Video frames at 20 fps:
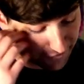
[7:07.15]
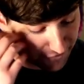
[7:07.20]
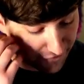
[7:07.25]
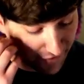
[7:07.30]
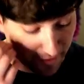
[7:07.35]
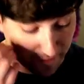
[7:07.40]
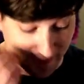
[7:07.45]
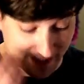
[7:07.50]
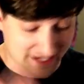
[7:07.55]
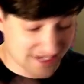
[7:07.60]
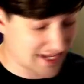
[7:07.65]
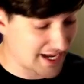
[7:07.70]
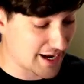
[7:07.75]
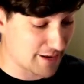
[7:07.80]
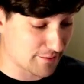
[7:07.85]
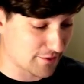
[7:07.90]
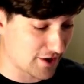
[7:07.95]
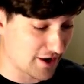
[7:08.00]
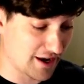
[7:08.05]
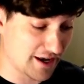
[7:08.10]
from the
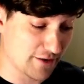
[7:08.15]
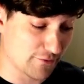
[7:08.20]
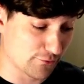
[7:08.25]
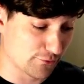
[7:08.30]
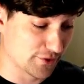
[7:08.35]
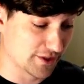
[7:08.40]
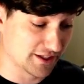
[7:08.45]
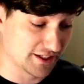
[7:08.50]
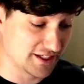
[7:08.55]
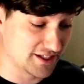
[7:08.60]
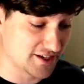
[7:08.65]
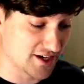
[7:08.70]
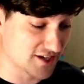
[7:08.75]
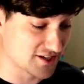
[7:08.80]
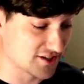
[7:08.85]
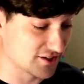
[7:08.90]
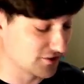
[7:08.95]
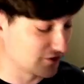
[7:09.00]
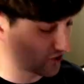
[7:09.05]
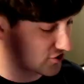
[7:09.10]
camera, it really
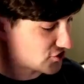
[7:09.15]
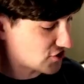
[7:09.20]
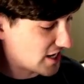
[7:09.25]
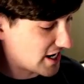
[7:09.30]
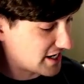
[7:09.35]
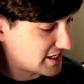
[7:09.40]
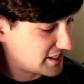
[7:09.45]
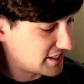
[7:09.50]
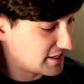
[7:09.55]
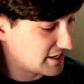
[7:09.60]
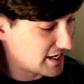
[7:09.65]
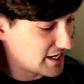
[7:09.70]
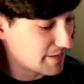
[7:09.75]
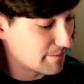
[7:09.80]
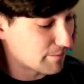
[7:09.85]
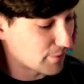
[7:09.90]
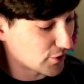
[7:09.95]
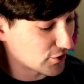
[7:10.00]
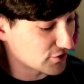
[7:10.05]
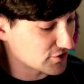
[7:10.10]
doesn't look shiny.
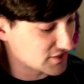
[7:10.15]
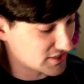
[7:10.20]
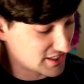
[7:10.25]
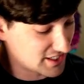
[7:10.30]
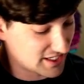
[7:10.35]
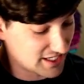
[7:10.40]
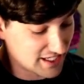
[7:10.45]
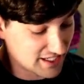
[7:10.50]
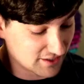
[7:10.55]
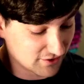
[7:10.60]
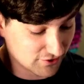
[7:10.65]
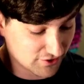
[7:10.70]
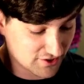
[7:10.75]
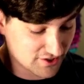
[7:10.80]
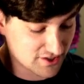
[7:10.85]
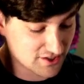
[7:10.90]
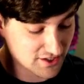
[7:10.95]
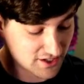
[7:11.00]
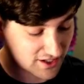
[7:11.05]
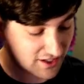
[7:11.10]
In person, it
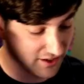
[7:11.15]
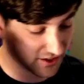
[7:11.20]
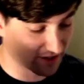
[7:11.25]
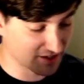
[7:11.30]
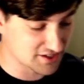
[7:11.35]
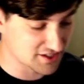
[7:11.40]
looks a